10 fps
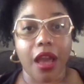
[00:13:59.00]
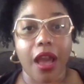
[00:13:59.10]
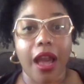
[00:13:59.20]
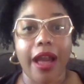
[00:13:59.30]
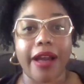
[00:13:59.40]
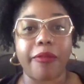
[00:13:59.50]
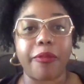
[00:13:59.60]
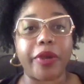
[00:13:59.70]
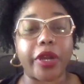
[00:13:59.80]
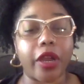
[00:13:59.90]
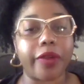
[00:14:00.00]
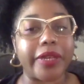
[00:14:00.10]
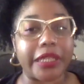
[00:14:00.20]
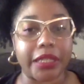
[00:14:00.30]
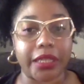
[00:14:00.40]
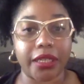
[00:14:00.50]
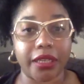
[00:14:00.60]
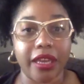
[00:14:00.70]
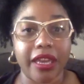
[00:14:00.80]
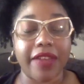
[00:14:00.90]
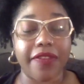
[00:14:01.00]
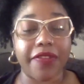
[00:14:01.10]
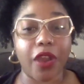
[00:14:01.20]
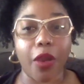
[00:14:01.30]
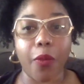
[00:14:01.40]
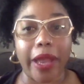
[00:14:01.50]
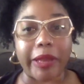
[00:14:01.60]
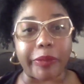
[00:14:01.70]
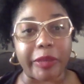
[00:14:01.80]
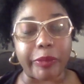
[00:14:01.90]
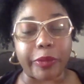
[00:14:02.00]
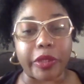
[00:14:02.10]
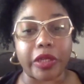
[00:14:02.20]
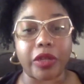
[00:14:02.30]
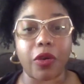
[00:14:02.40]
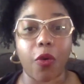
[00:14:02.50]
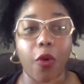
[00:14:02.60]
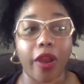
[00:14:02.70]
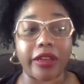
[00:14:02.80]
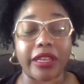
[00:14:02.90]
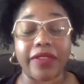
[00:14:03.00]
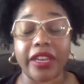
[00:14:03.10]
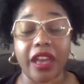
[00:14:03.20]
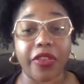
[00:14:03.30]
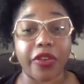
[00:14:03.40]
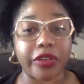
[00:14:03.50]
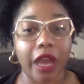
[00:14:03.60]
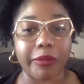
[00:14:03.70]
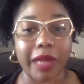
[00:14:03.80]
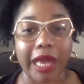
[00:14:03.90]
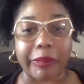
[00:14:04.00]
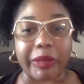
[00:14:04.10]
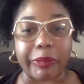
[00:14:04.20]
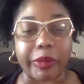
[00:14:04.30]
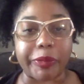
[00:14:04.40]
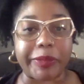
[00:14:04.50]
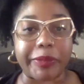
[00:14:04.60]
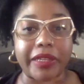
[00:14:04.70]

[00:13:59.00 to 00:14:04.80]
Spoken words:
But currently, if there are white people or even other non-Black people, people